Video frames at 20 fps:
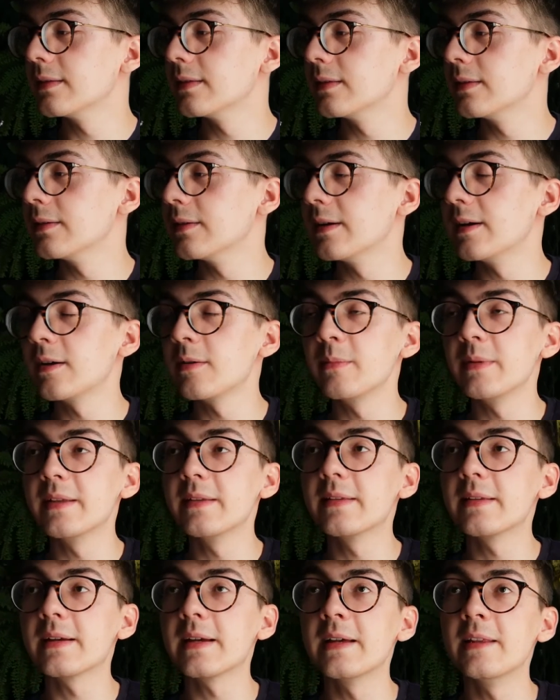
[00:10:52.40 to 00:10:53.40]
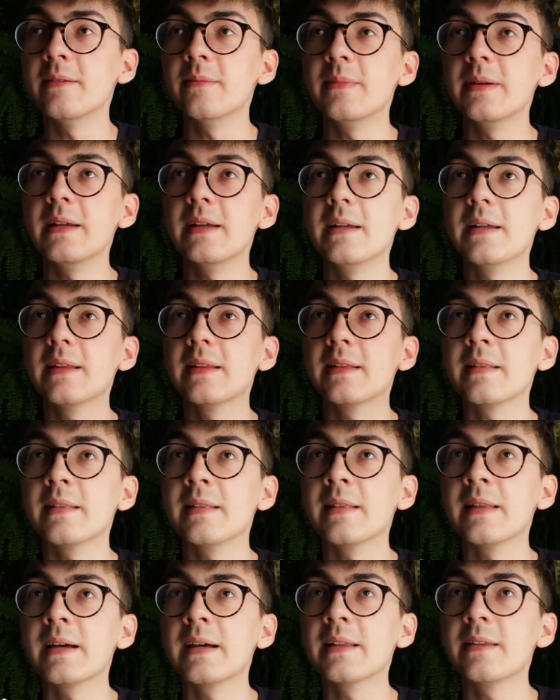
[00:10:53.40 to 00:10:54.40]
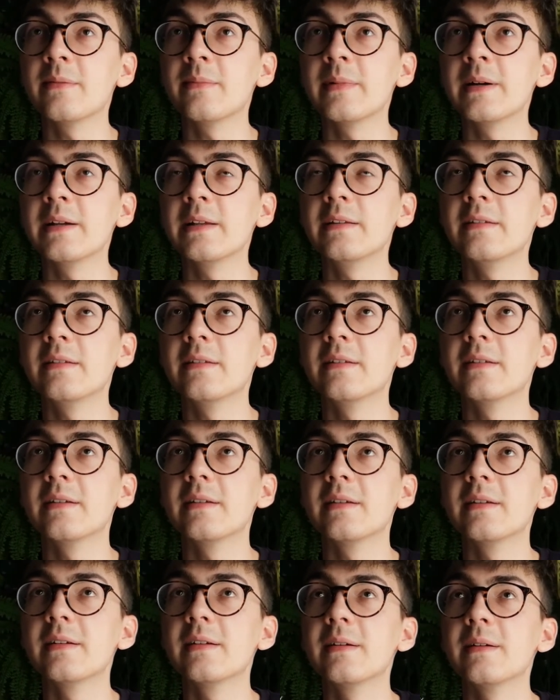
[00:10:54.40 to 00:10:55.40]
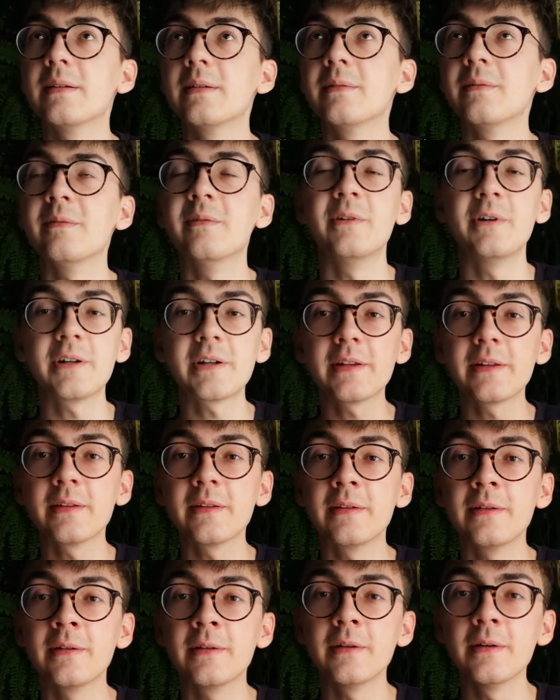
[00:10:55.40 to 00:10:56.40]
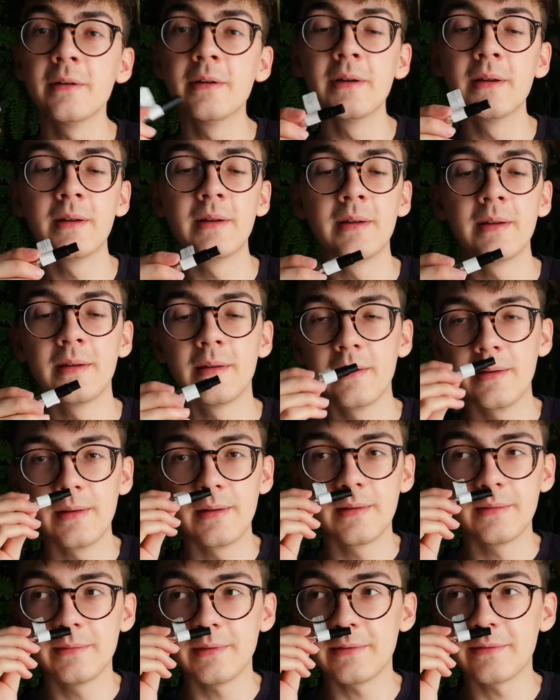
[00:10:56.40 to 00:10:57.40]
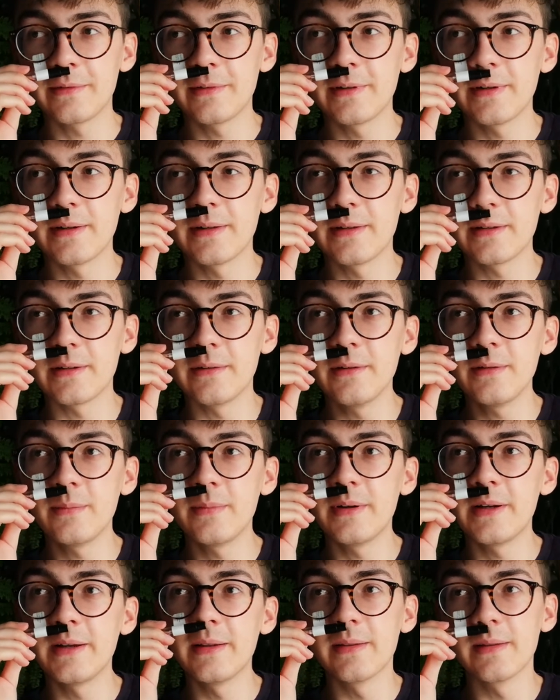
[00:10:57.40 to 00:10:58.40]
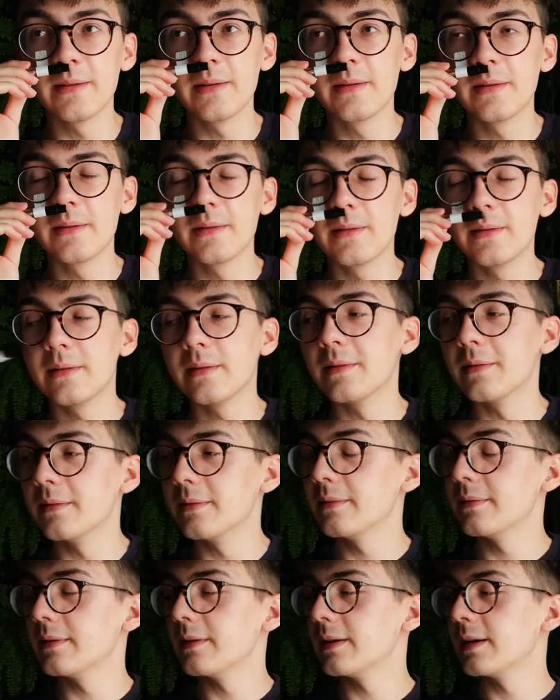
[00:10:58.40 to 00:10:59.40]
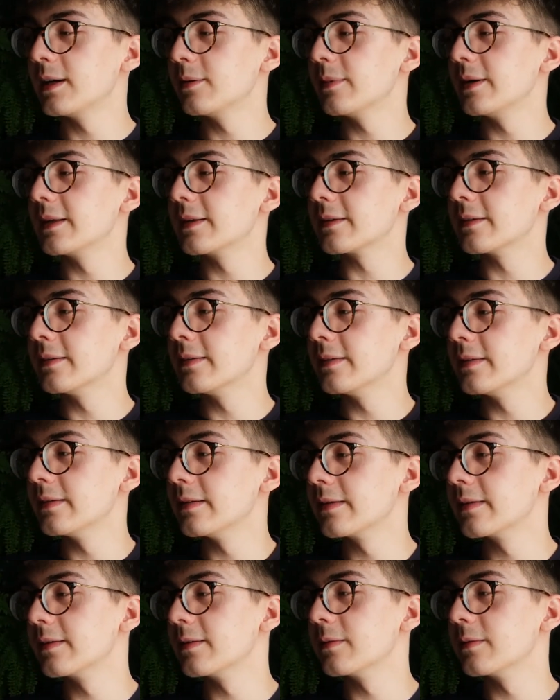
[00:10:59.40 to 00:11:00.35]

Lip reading: the hair mist can be that much worse, you know. And for the good price, I might consider